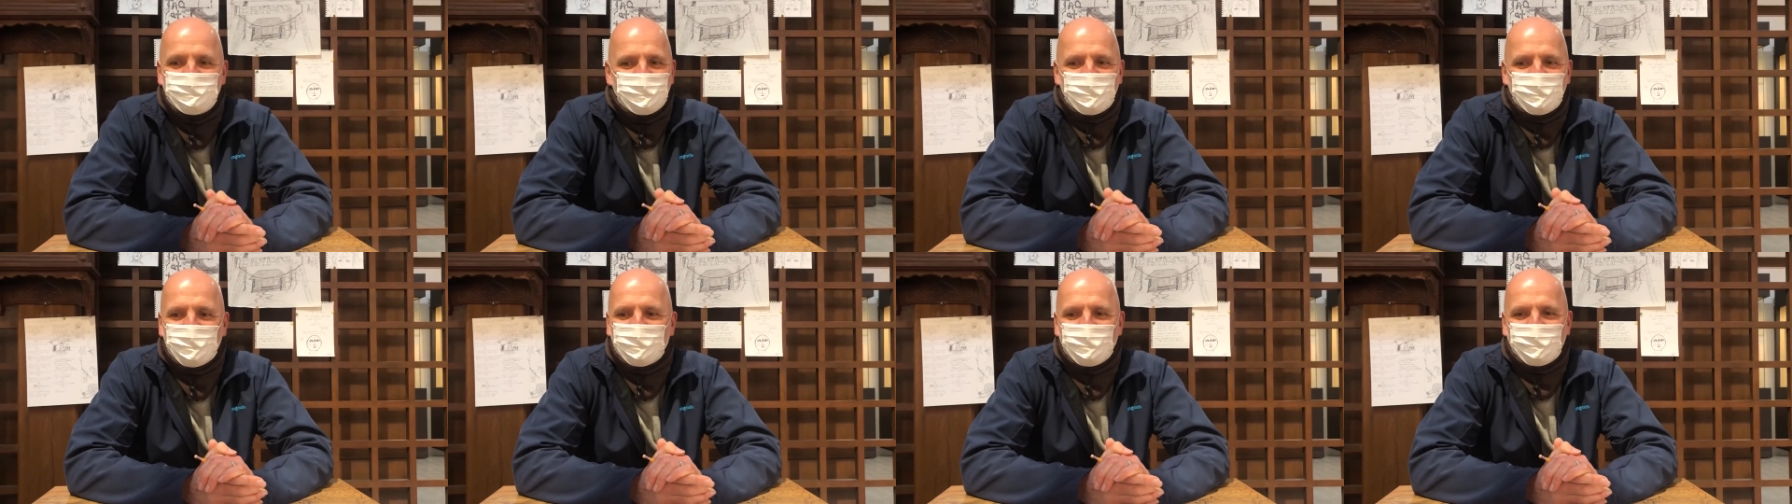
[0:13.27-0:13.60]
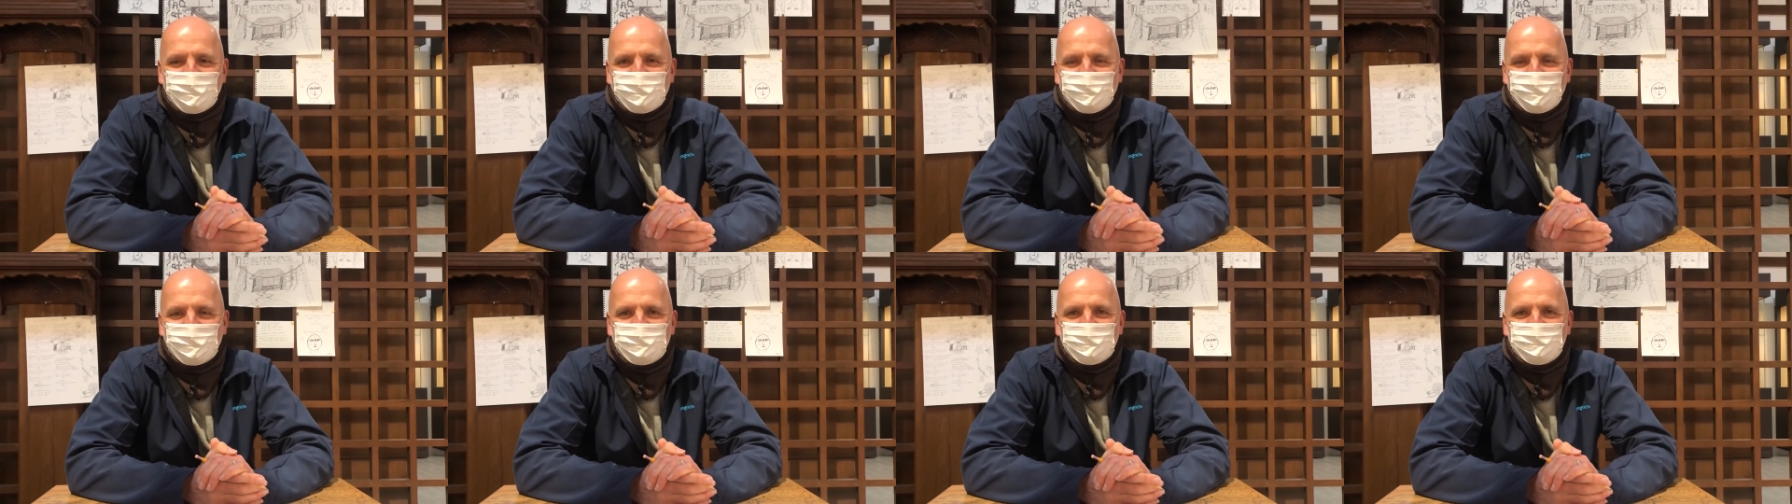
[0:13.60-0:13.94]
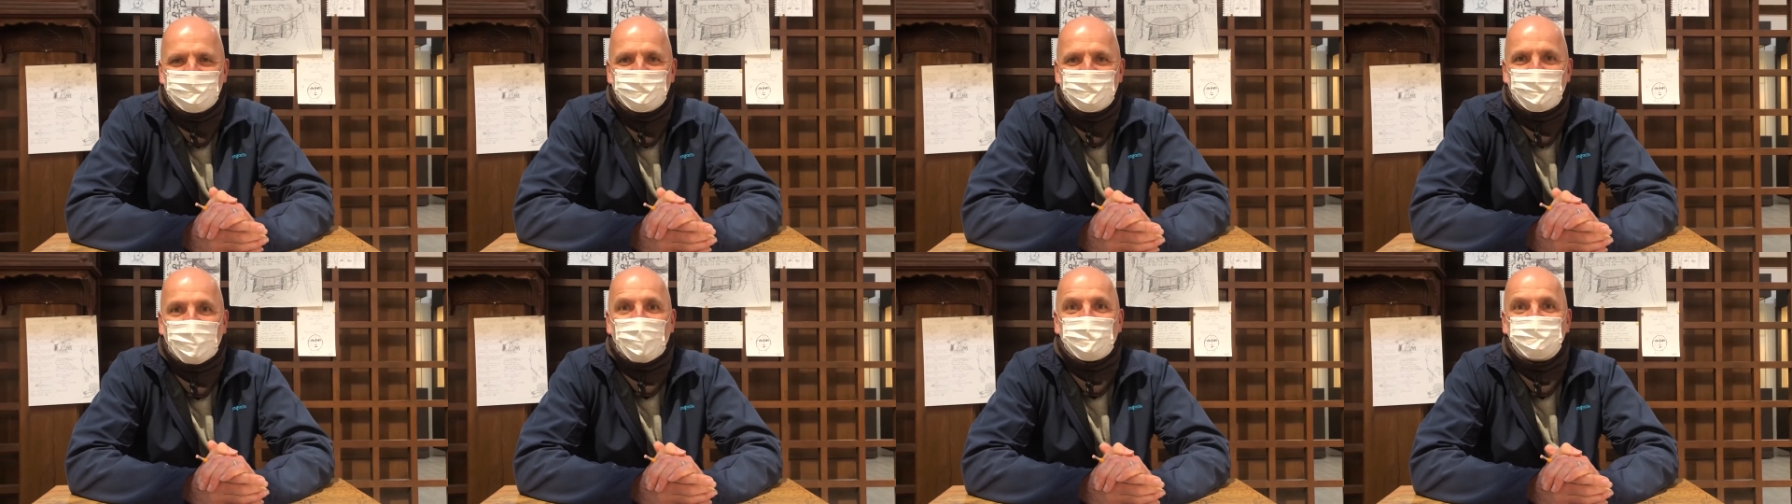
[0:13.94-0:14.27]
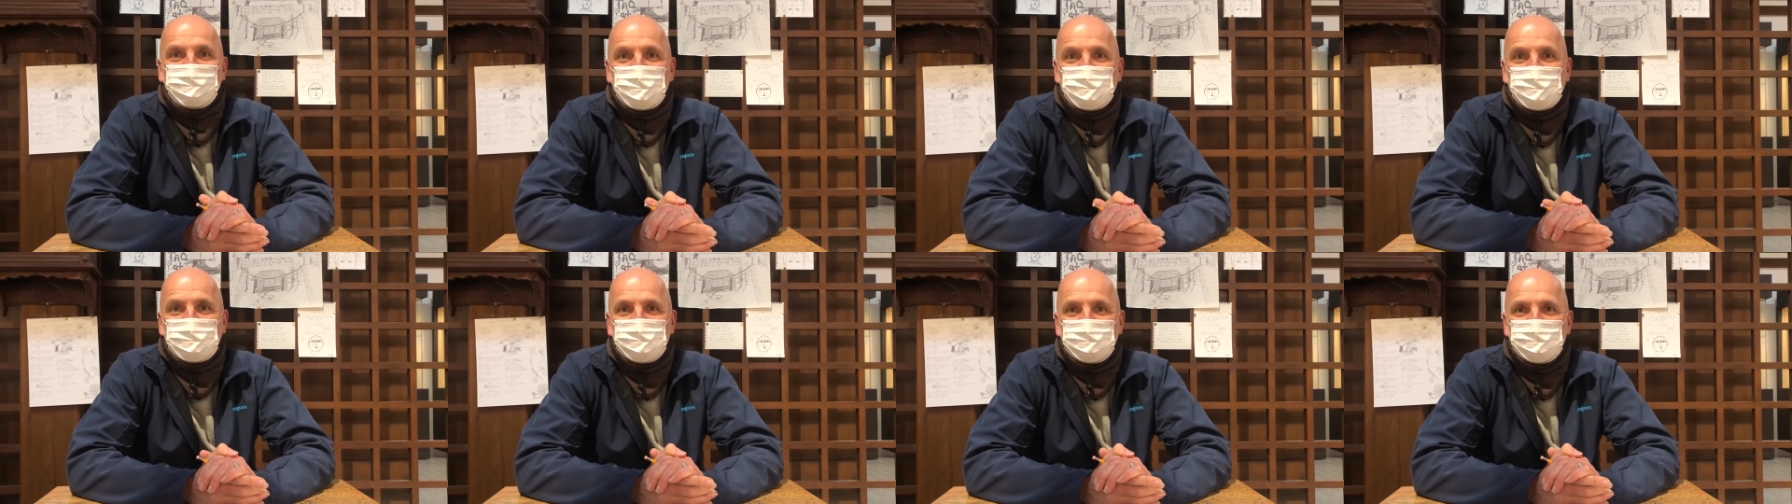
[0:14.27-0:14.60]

uh, laughing.